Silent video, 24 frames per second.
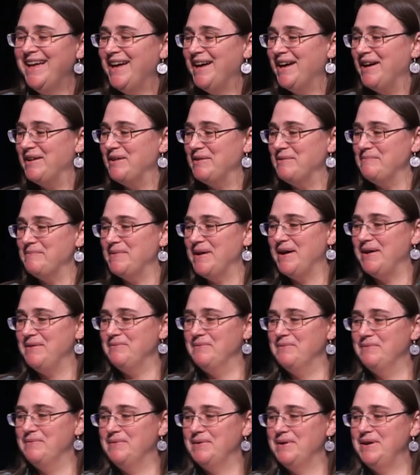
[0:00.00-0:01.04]

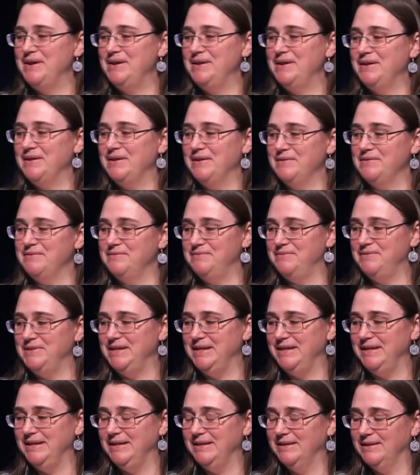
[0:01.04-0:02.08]
One of
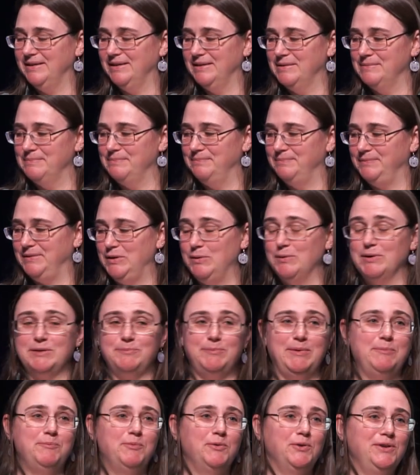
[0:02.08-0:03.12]
the
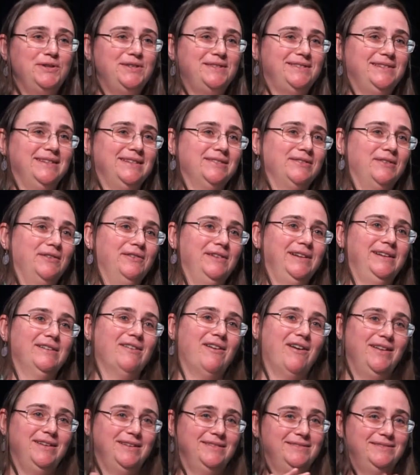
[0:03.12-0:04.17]
USB ports is already
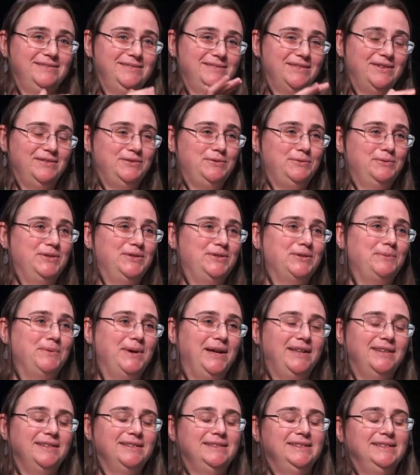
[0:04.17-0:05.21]
not doing so
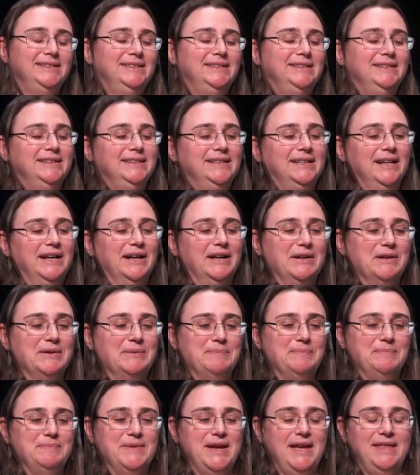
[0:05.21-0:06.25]
well,
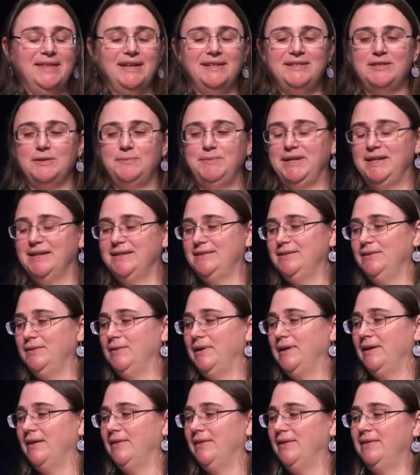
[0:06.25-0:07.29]
and that's just because
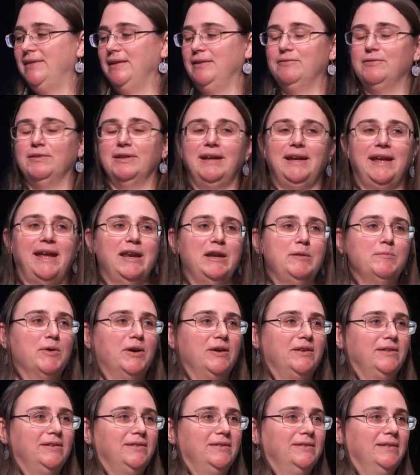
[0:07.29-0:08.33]
I got the thing for like
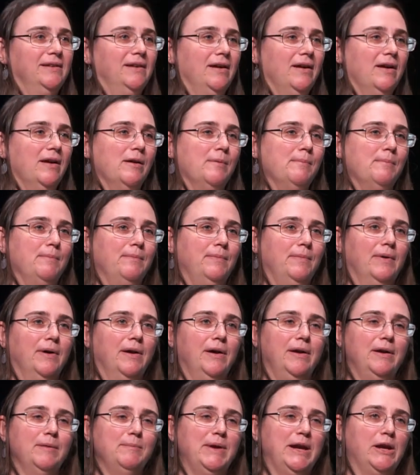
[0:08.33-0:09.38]
$80 on
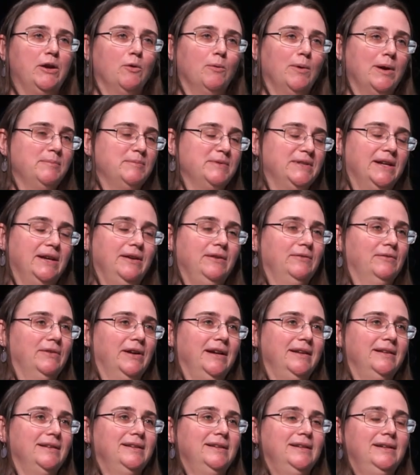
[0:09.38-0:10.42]
a Maker website,
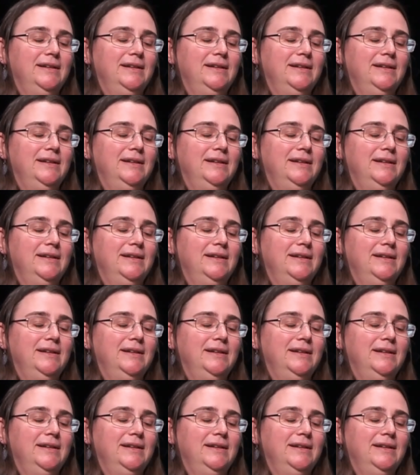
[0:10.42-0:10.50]
right?